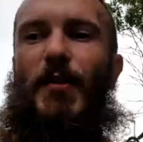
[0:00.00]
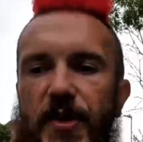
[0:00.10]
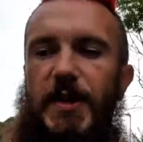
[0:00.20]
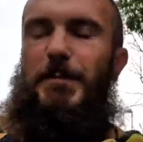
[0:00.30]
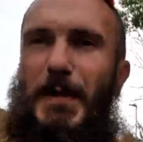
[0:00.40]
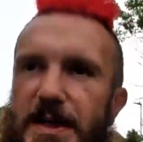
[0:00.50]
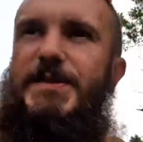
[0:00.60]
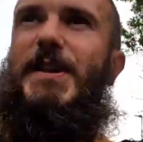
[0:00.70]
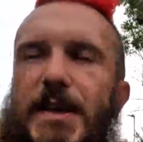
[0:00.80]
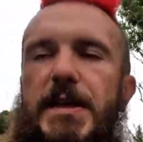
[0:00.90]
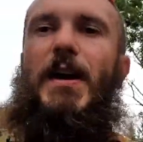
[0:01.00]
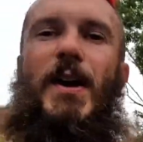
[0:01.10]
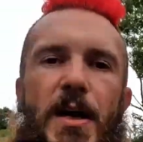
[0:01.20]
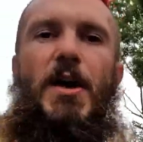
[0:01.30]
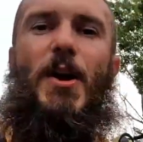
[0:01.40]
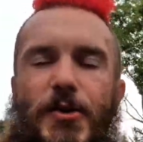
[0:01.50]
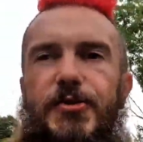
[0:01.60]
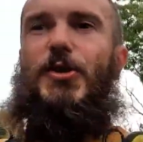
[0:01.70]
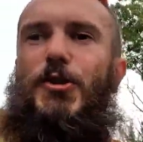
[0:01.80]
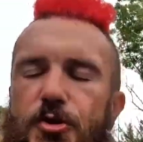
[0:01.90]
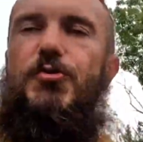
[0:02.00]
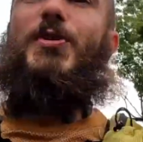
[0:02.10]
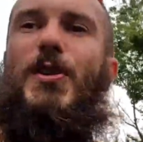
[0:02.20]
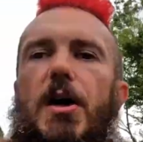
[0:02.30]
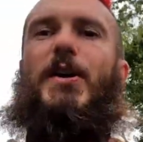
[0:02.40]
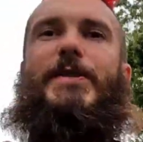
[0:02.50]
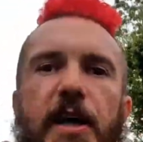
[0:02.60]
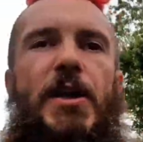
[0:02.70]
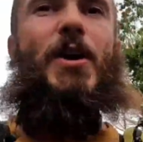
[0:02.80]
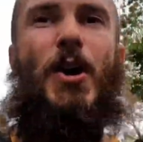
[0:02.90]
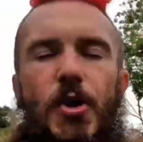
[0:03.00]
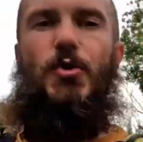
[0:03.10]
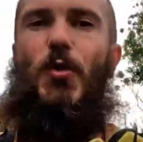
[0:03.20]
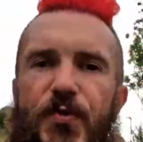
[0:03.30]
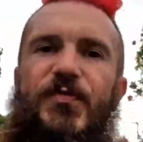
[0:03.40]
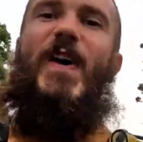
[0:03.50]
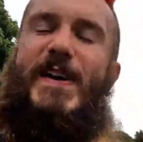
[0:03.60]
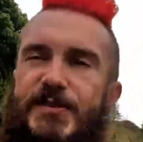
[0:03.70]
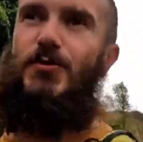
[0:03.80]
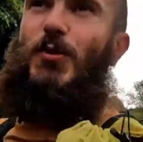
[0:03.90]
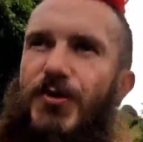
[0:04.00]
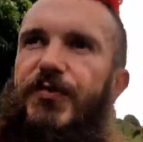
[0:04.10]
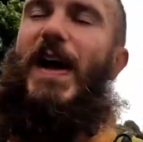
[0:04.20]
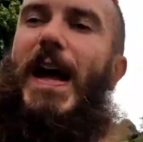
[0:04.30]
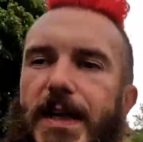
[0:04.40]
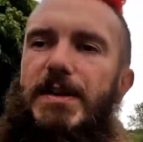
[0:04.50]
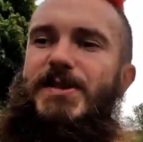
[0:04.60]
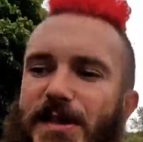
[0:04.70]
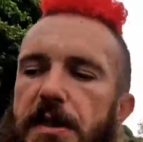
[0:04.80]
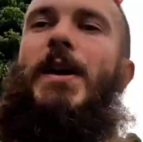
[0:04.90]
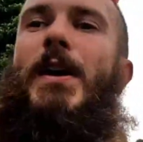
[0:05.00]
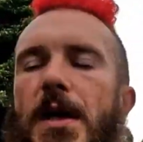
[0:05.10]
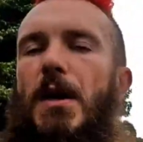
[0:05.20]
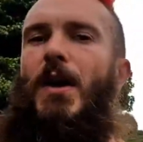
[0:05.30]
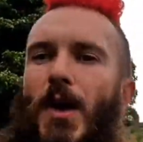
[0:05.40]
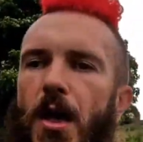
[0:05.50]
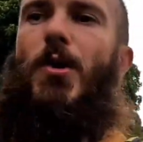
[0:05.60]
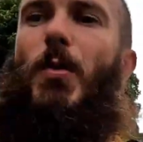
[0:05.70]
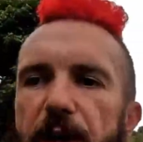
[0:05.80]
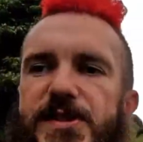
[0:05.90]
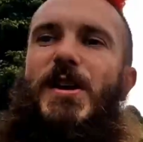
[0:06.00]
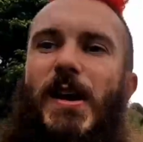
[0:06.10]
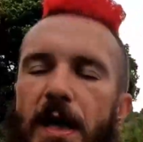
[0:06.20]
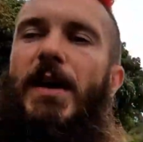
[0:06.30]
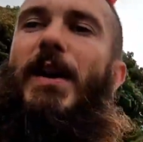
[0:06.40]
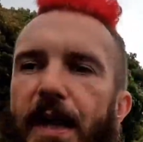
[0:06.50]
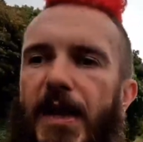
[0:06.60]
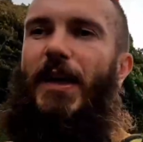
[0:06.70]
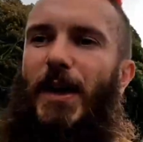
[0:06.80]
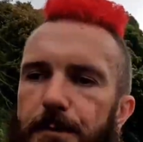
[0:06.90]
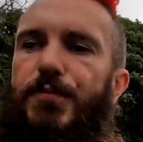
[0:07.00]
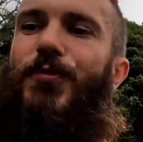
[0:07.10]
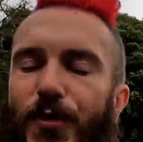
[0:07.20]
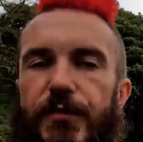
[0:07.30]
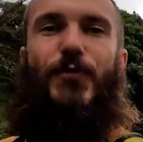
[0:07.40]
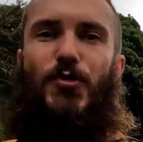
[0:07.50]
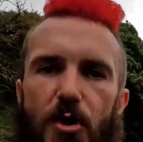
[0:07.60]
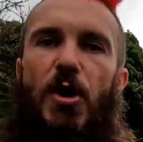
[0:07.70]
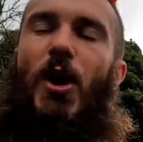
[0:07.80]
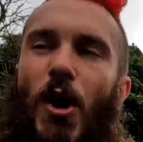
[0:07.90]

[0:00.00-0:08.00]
the ability to utilize your fat stores for energy, which improves your